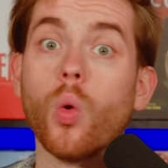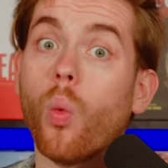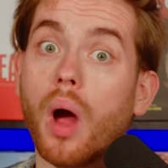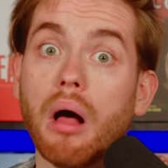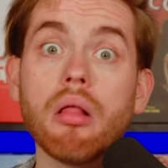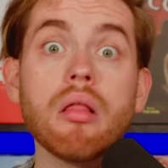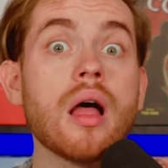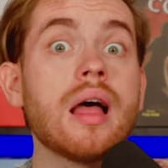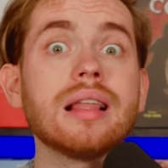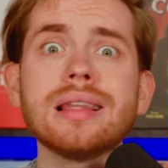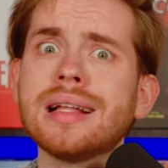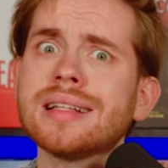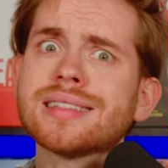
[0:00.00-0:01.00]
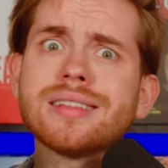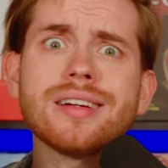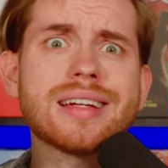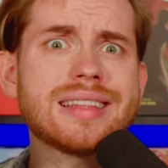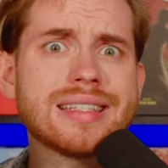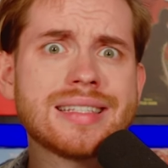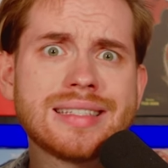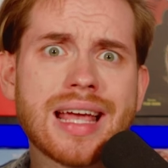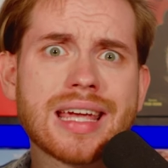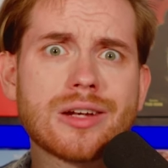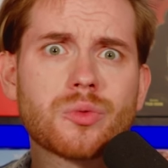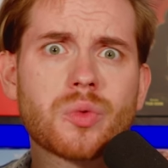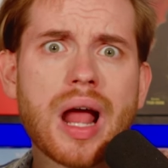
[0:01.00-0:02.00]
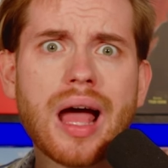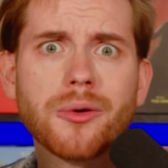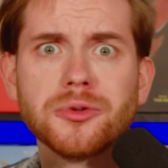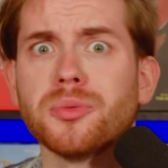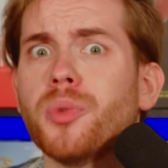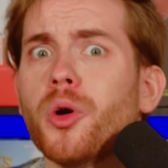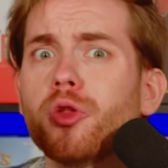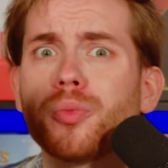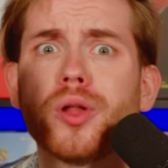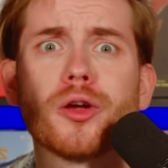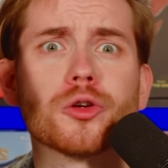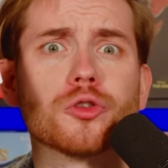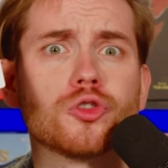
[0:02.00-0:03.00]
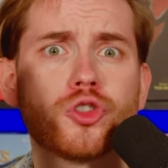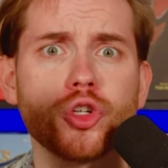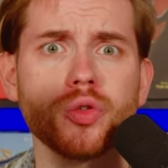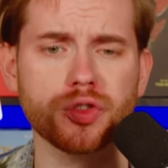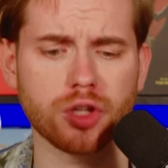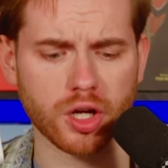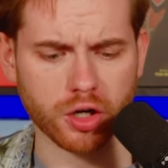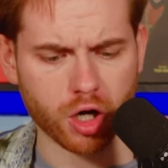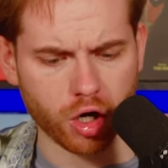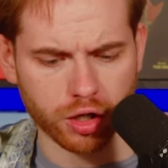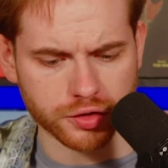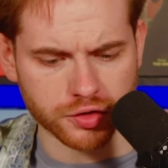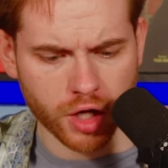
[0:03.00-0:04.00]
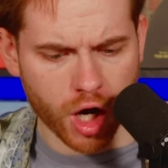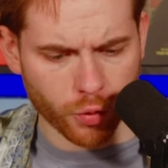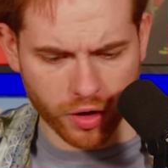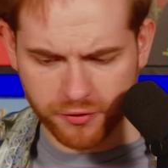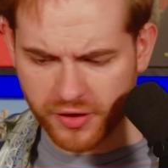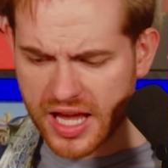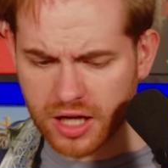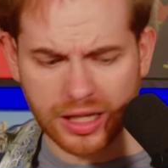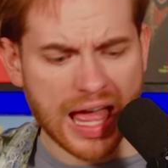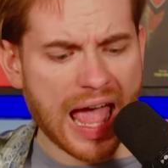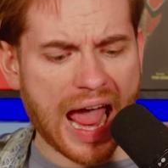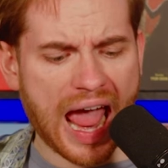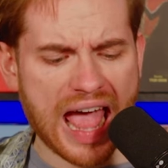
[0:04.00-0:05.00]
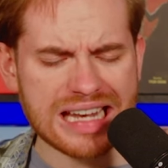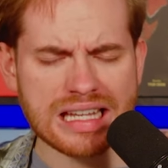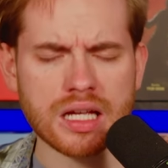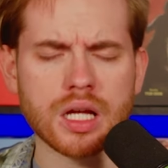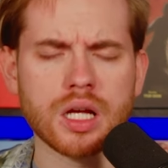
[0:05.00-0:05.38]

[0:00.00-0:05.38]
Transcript: Well, let's look at the second round. Both players choose their cards, reveal, and